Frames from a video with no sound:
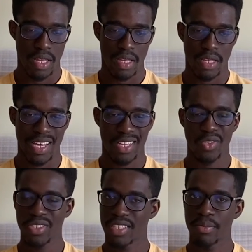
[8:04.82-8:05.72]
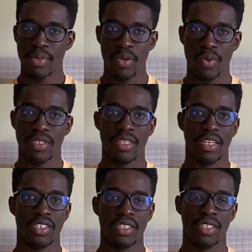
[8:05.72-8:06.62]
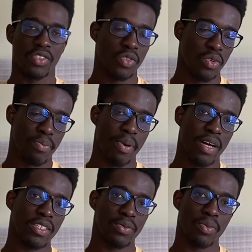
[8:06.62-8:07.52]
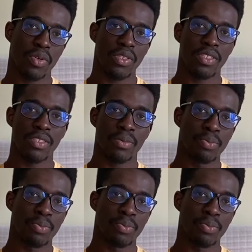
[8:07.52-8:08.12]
Yeah, those are the main ones actually. So passports,